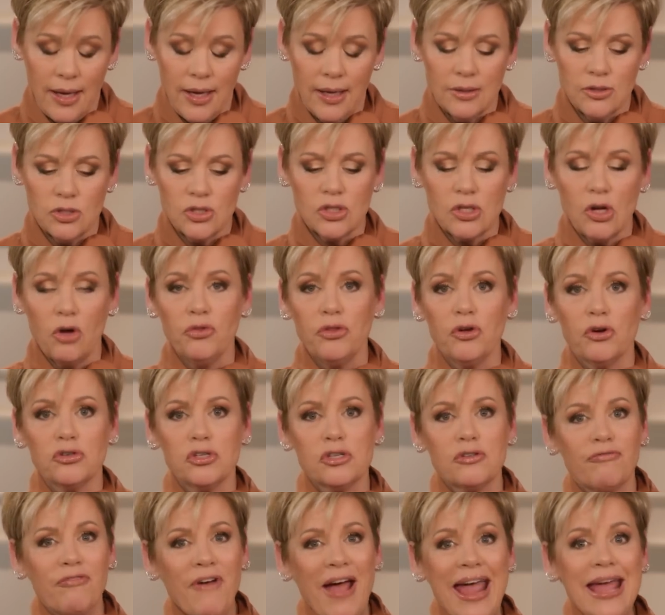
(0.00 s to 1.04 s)
And so
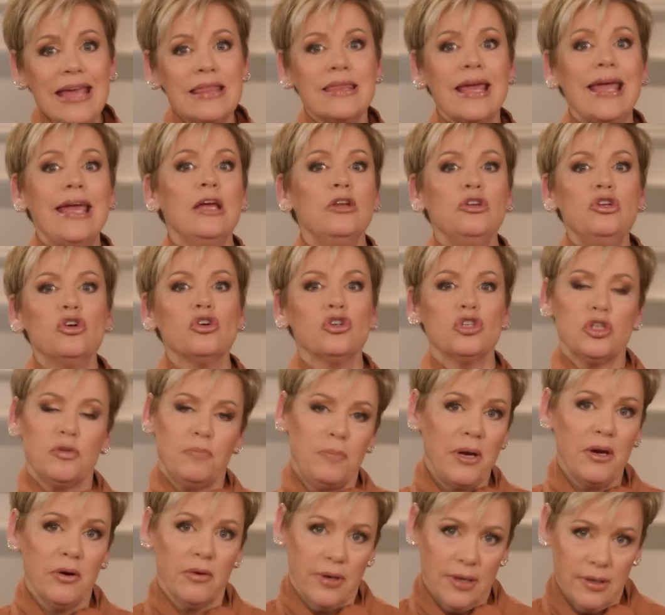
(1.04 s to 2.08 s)
there's faith in your
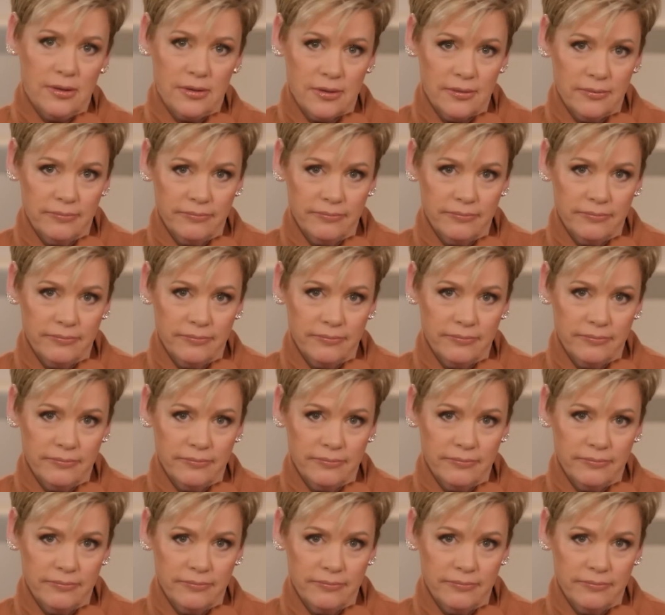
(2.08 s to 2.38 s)
spirit.